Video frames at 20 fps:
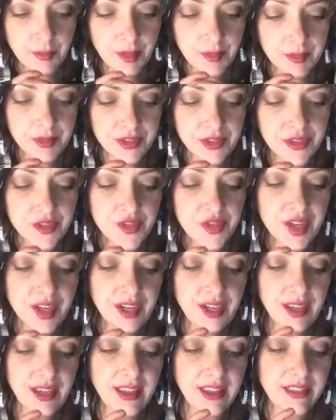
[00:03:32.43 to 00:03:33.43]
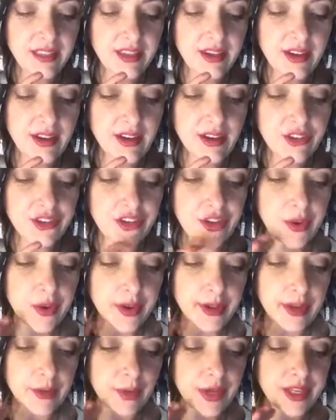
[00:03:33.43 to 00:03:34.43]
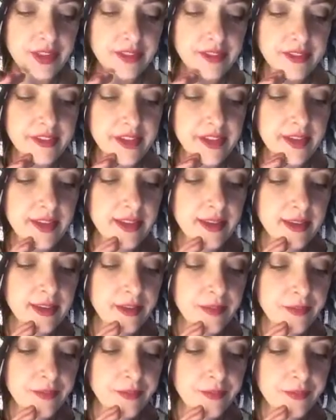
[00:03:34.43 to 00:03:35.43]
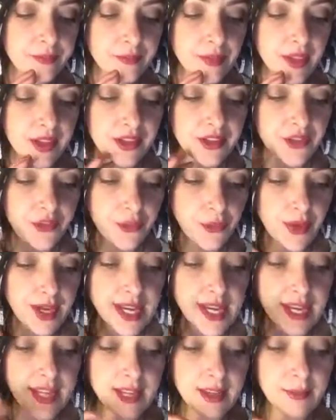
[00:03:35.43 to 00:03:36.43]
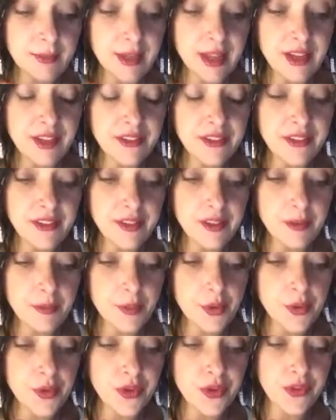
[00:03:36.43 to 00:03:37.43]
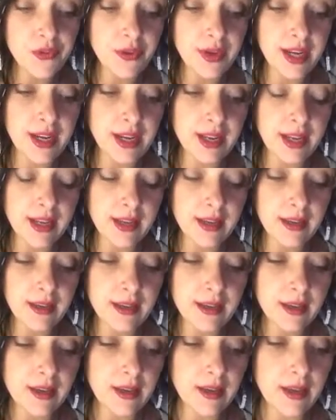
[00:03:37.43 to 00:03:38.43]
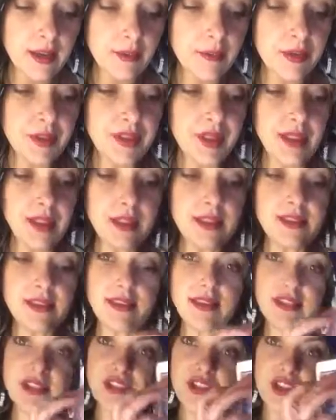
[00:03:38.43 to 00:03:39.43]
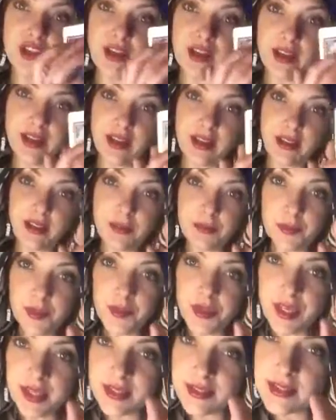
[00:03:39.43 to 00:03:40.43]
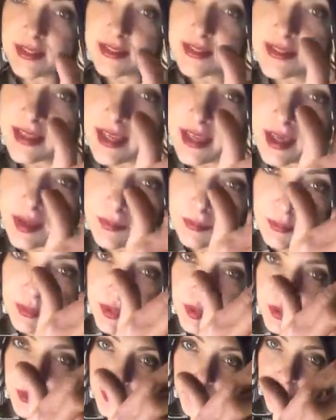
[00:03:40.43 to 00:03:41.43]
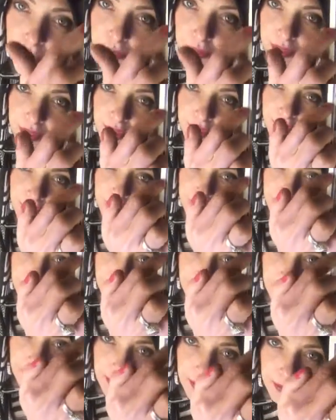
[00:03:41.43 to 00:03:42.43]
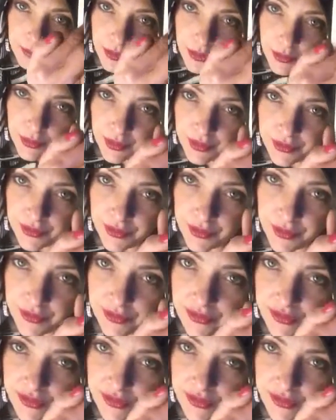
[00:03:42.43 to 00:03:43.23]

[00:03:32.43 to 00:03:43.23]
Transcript: Maybe she's trying to get there. She can't quite see. It's raining because the moon is raining. But then the sunshine, the moon has this like blue, beautiful